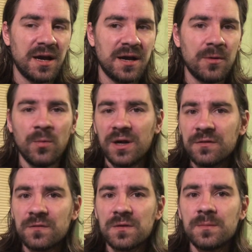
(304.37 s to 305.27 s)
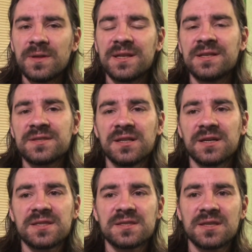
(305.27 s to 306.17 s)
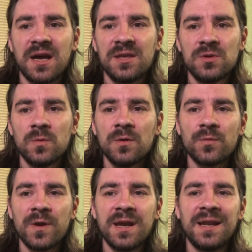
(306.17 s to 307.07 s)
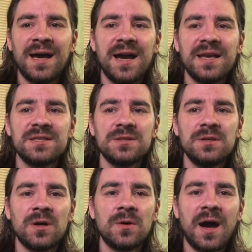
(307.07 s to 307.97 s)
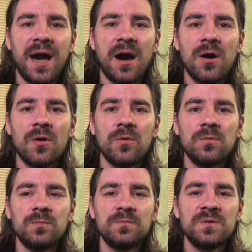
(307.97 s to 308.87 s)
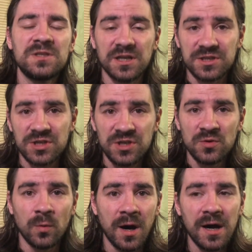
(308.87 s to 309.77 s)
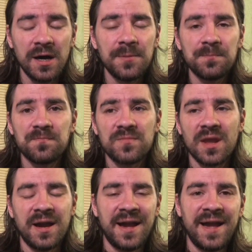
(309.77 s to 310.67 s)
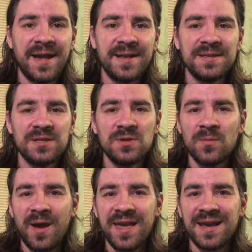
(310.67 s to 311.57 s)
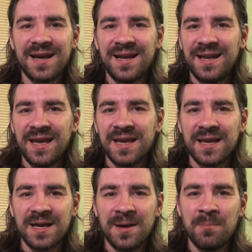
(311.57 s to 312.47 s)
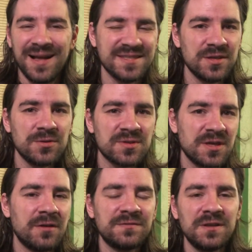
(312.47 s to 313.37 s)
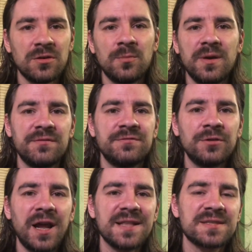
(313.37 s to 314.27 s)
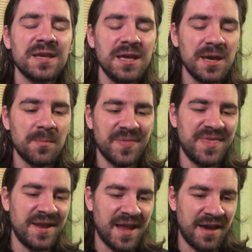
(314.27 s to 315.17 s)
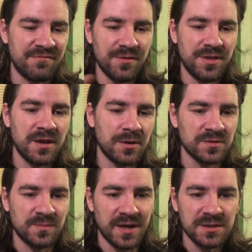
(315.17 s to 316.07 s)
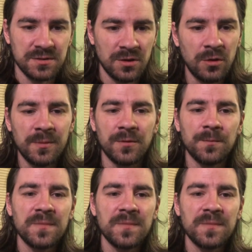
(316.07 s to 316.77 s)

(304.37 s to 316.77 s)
uh, one of them is that uh, you will realize you know how touchy you are and you may kind of like uh, yourself a little bit for it but then everything goes back to normal